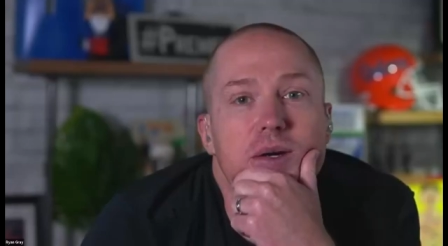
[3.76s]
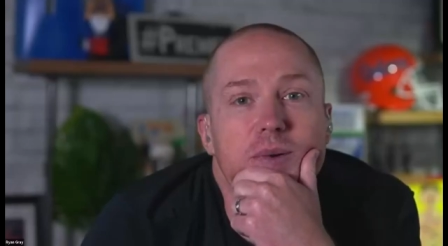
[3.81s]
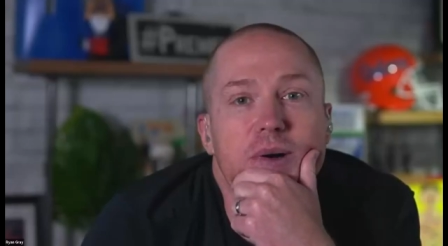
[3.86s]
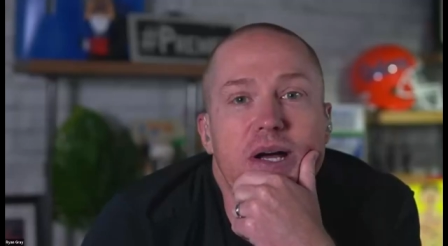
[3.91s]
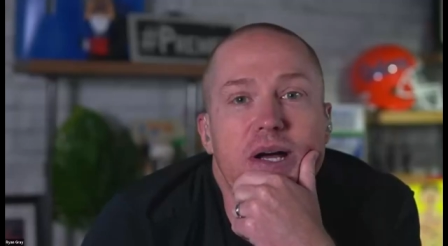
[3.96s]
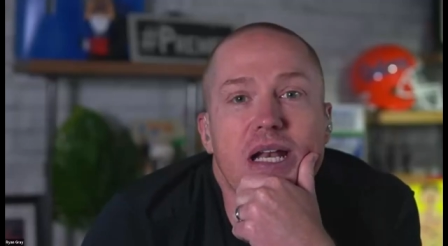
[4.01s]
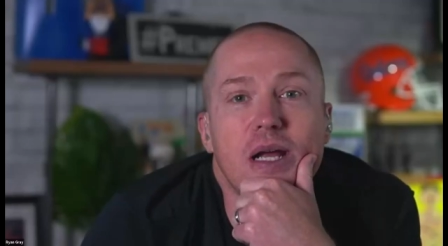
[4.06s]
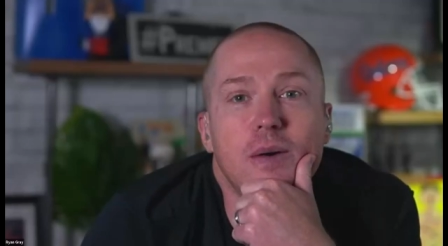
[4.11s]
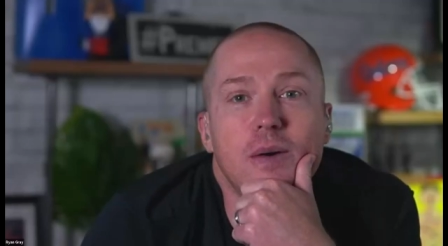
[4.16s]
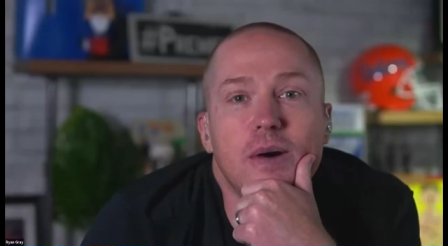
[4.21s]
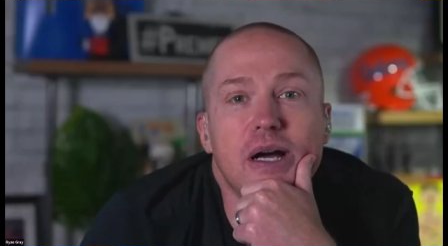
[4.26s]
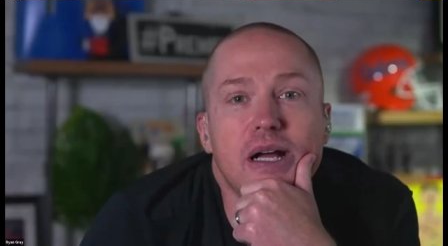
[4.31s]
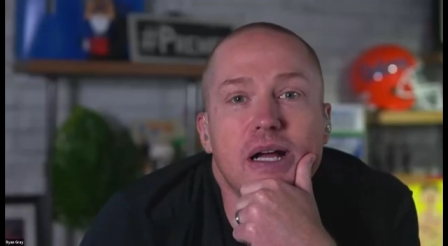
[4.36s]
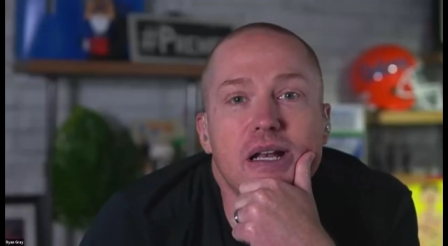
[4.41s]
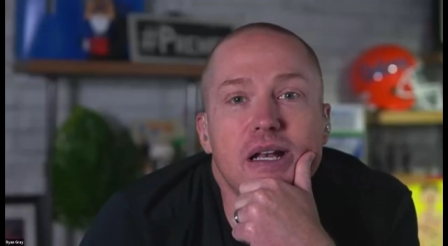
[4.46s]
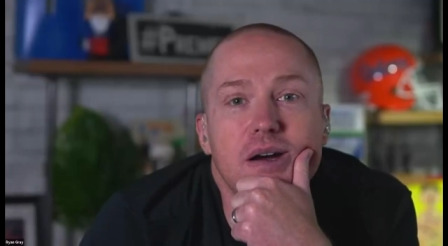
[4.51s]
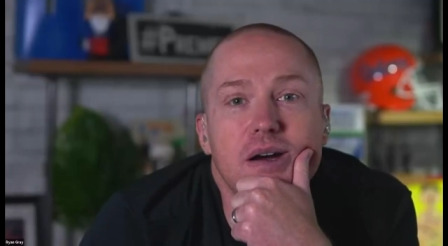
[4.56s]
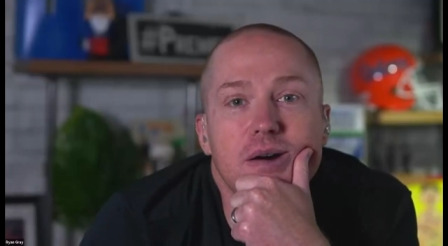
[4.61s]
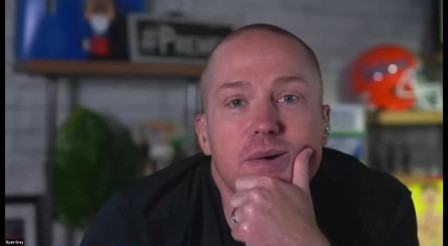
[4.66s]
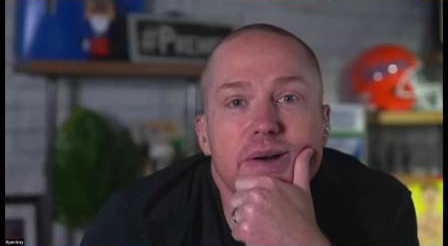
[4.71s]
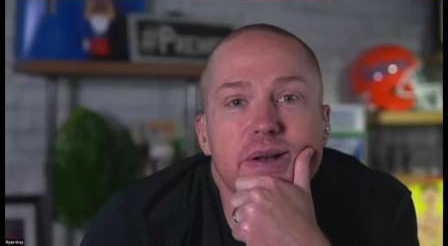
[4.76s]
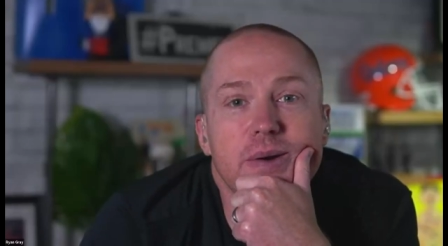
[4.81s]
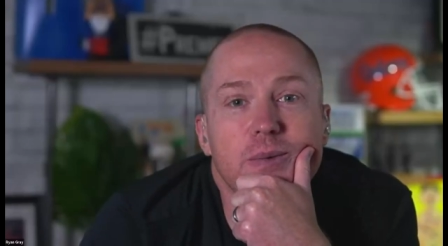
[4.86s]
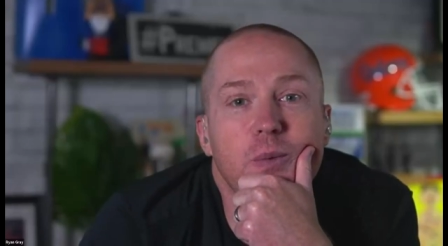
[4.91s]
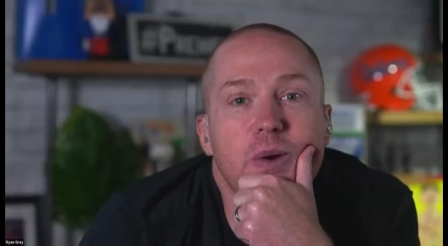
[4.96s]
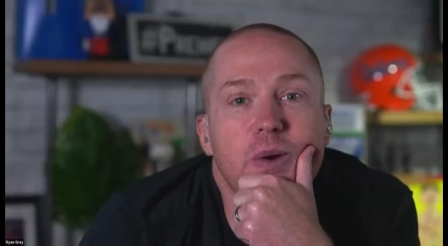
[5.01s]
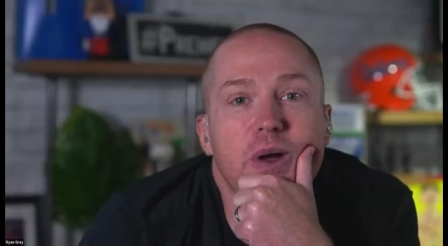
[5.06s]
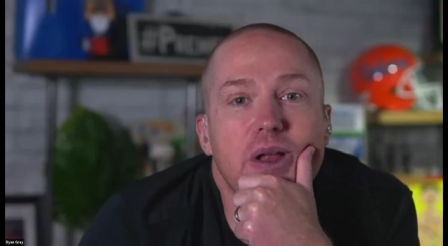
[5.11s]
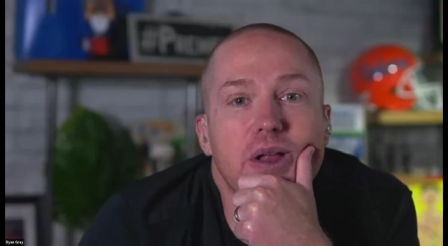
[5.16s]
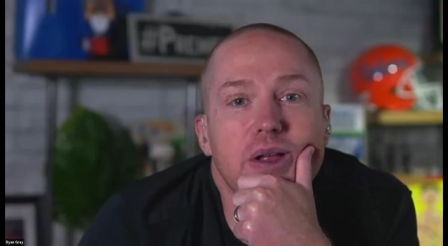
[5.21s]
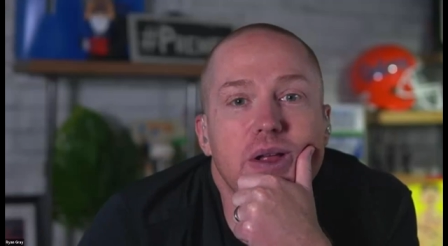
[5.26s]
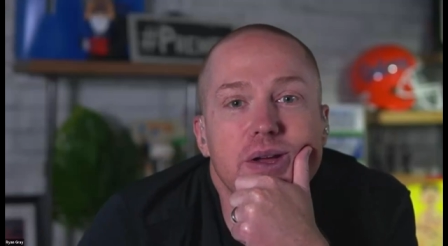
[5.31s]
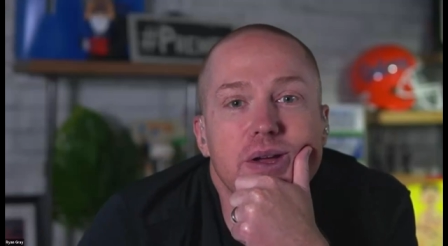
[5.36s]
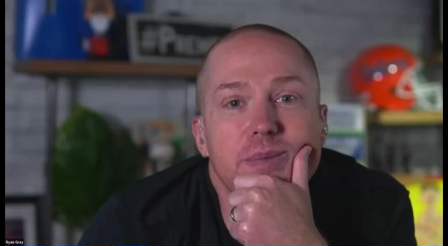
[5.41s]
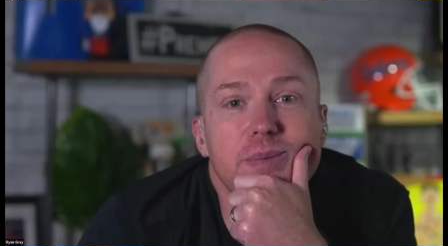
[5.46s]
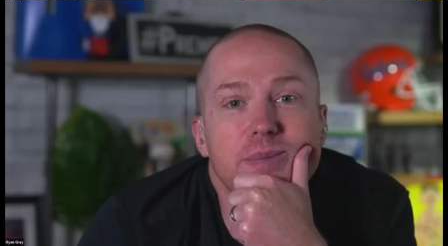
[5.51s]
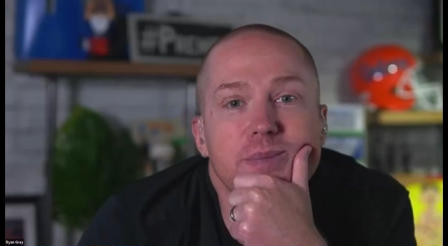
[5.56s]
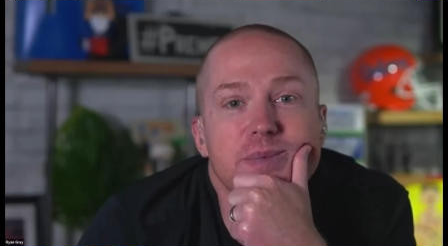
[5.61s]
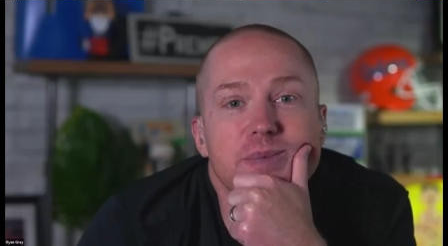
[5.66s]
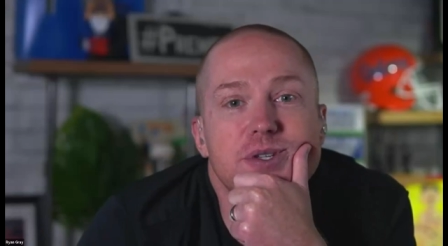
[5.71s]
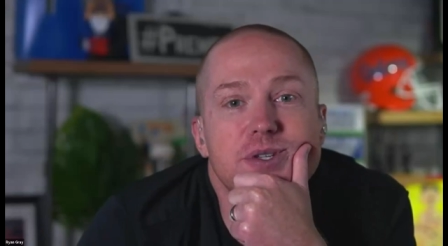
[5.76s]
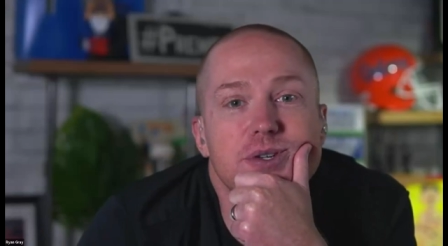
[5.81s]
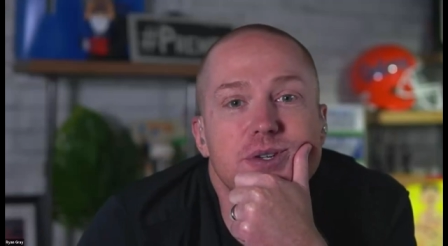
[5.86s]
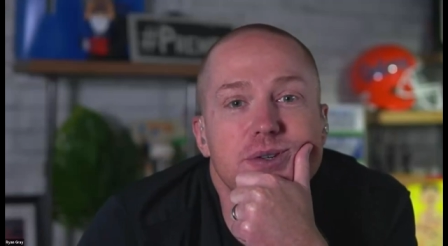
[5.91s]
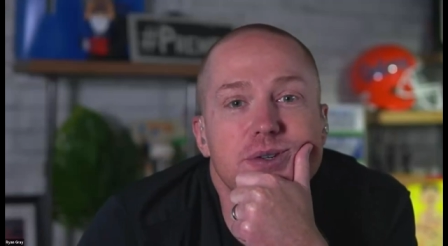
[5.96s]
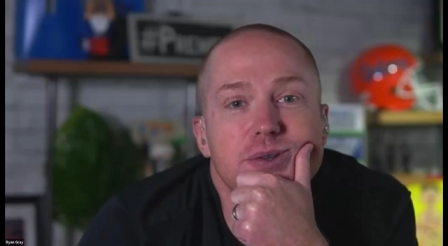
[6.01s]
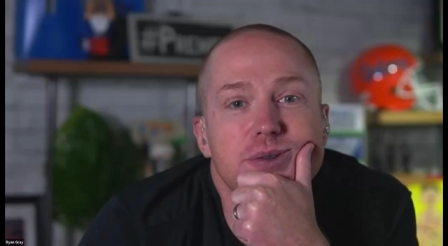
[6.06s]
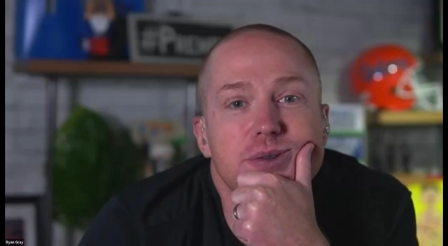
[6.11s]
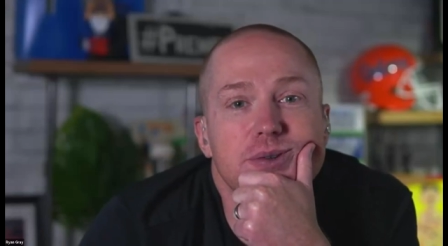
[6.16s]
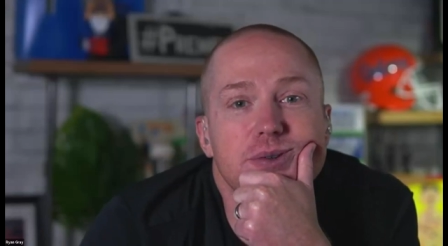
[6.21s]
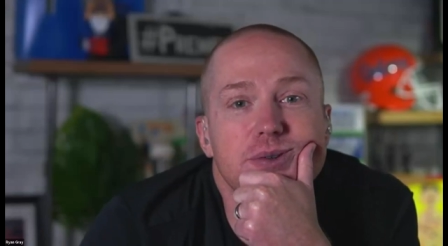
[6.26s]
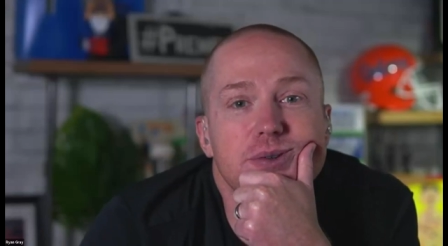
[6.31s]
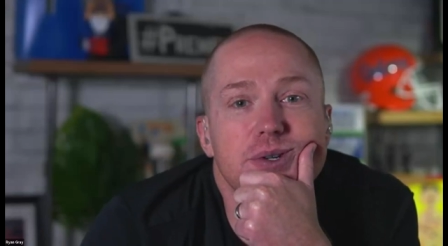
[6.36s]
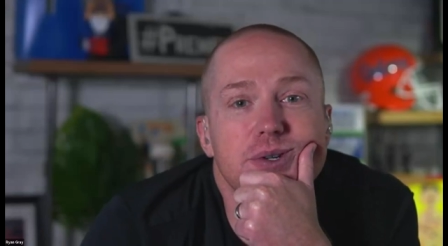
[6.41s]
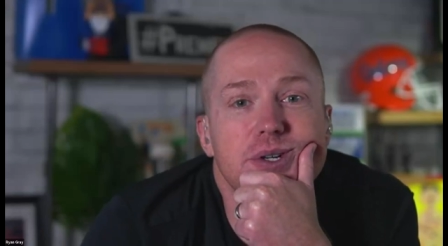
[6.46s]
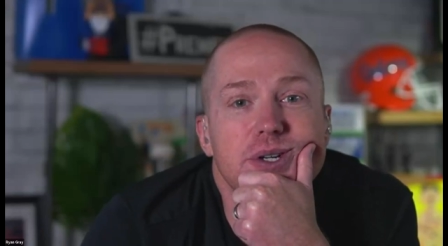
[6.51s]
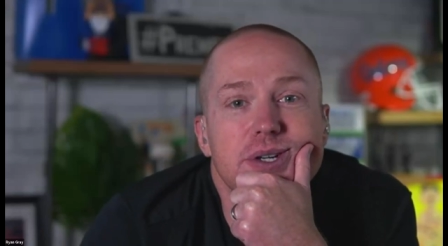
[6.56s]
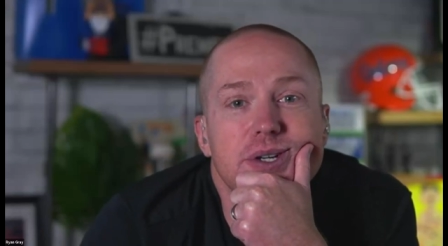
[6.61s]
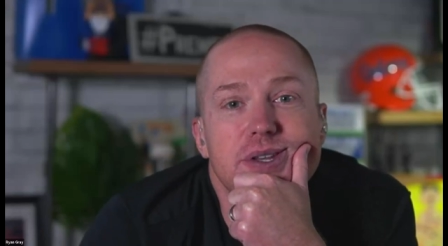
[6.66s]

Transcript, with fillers: hello, hello, and welcome to